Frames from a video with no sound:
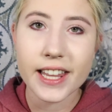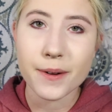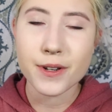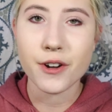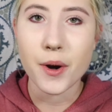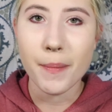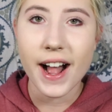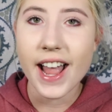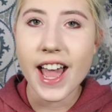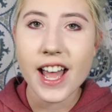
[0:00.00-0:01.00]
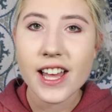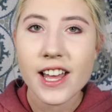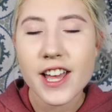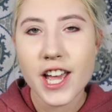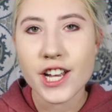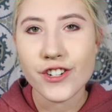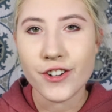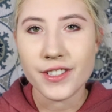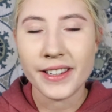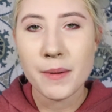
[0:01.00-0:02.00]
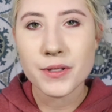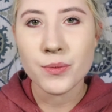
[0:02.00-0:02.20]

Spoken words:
Like when you go to buy it, it shows a lip